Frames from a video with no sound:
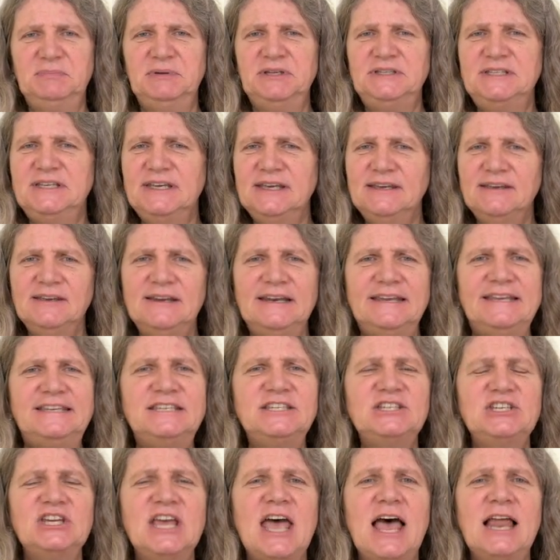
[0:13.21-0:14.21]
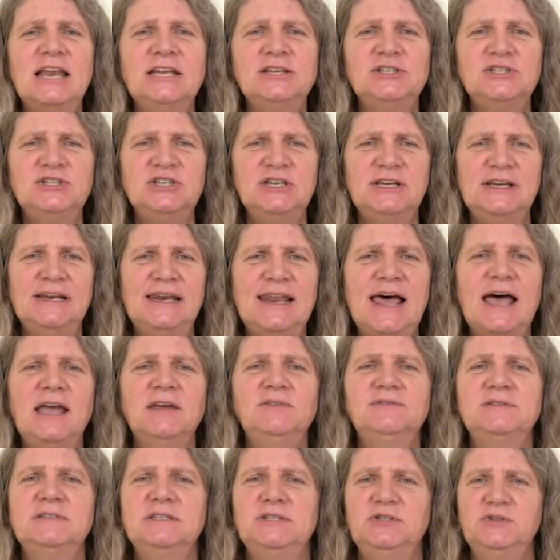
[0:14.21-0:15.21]
particularly challenging
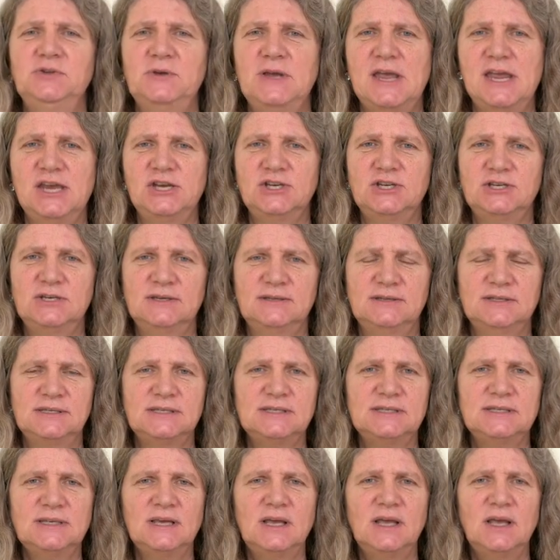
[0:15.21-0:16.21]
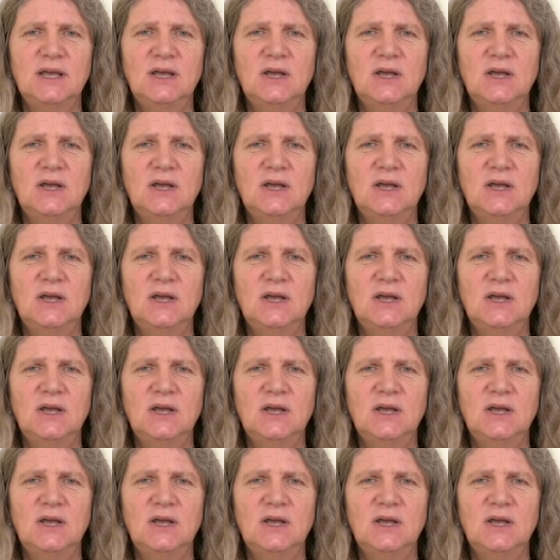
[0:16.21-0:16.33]
life situations,